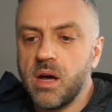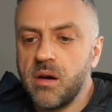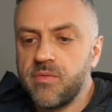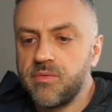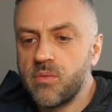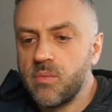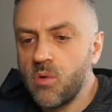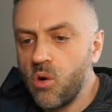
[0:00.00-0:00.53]

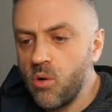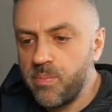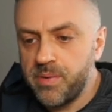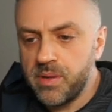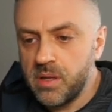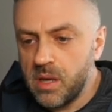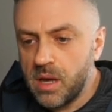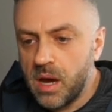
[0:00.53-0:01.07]
from
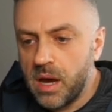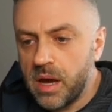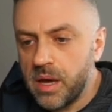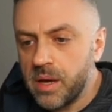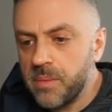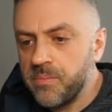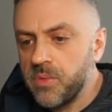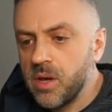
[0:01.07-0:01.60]

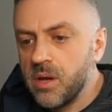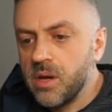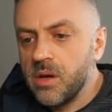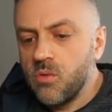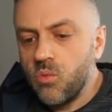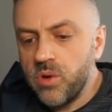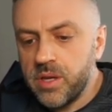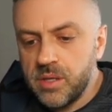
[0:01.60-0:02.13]
OpenAI,
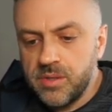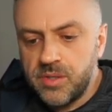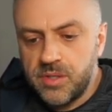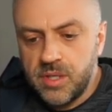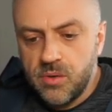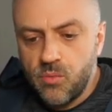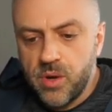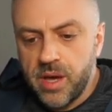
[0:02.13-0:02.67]
we can
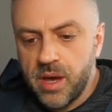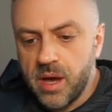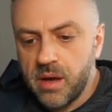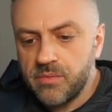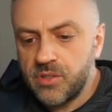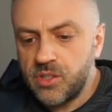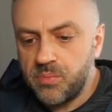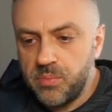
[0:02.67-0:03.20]
see we
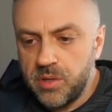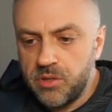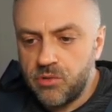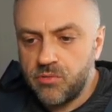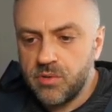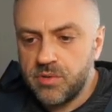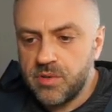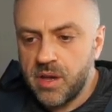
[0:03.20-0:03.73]
have
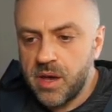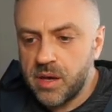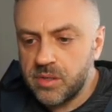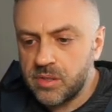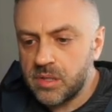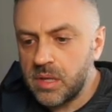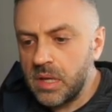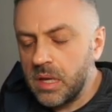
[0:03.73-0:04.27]
speech to
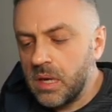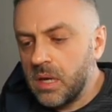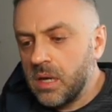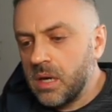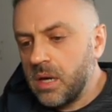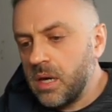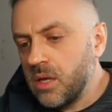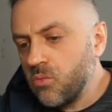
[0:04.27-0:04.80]
text,
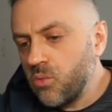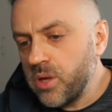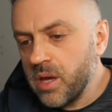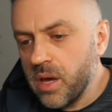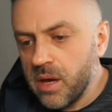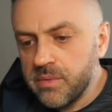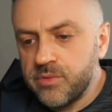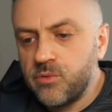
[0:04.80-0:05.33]
and we
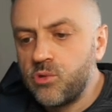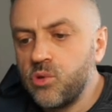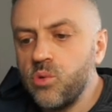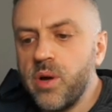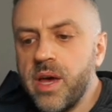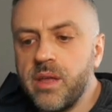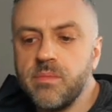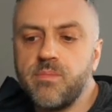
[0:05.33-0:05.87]
have
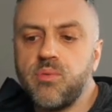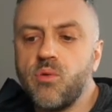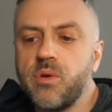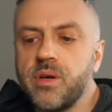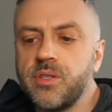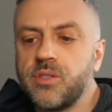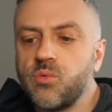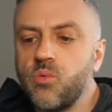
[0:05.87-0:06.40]
two
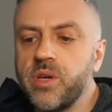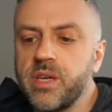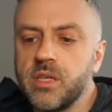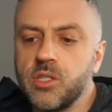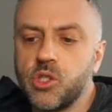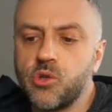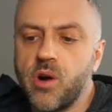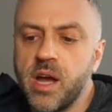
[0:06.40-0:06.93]
endpoints. We
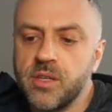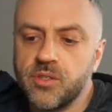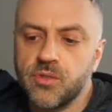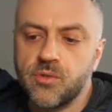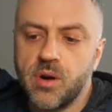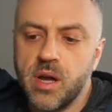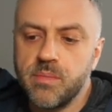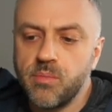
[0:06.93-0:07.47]
can
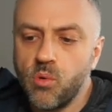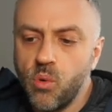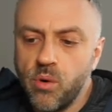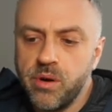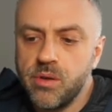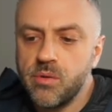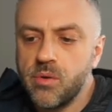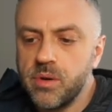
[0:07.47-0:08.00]
transcribe
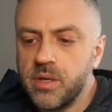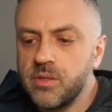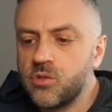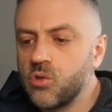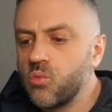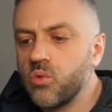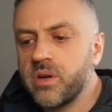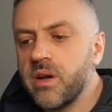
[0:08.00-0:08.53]
audio
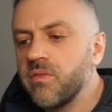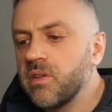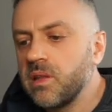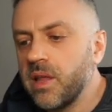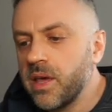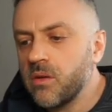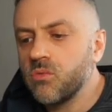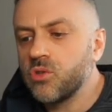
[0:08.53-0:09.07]
into whatever
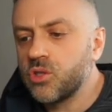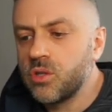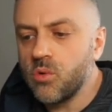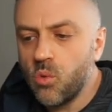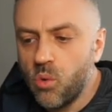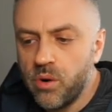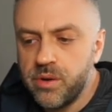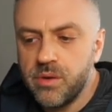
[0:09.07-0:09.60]
language the
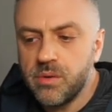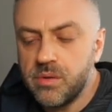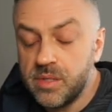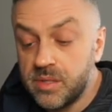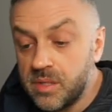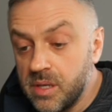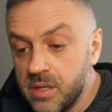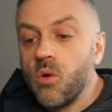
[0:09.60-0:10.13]
audio
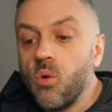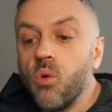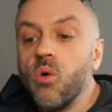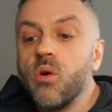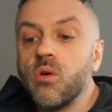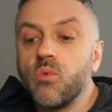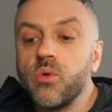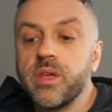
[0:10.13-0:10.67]
is in,
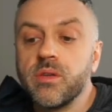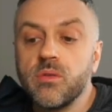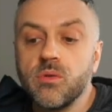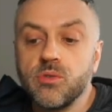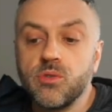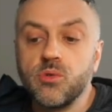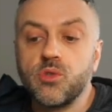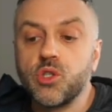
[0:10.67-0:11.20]
or we can
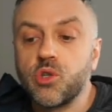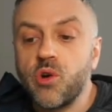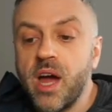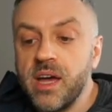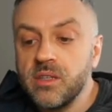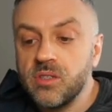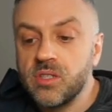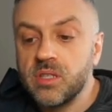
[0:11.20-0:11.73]
also
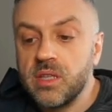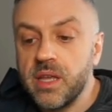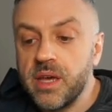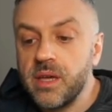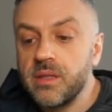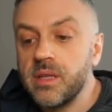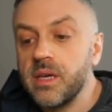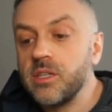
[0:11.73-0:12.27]

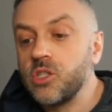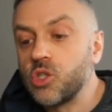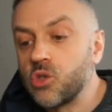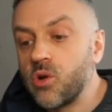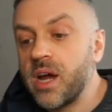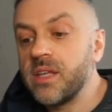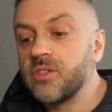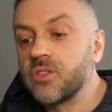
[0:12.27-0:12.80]
translate and
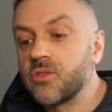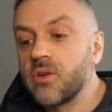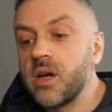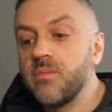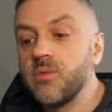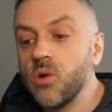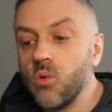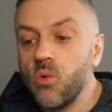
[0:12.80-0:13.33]

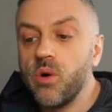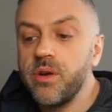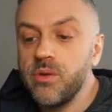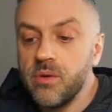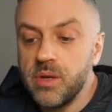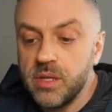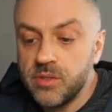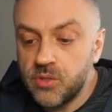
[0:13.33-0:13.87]
transcribe the
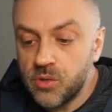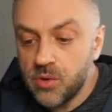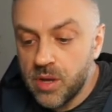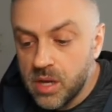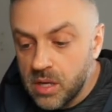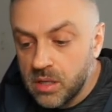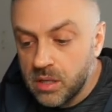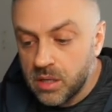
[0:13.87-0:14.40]
audio into
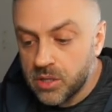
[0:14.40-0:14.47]
English.